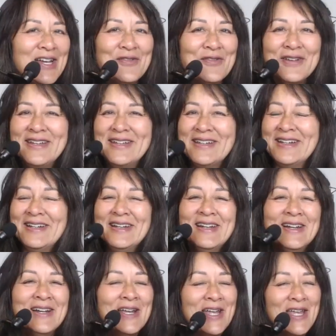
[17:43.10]
world is
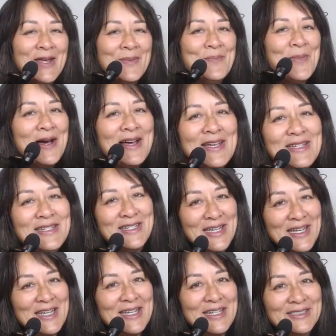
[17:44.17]
more complex. In my
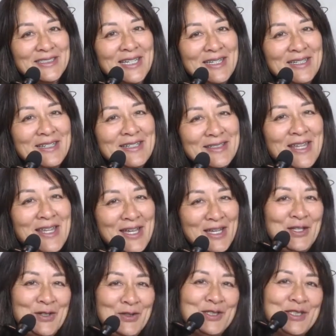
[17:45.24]
days, they
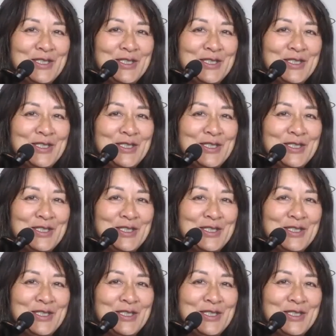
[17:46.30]
used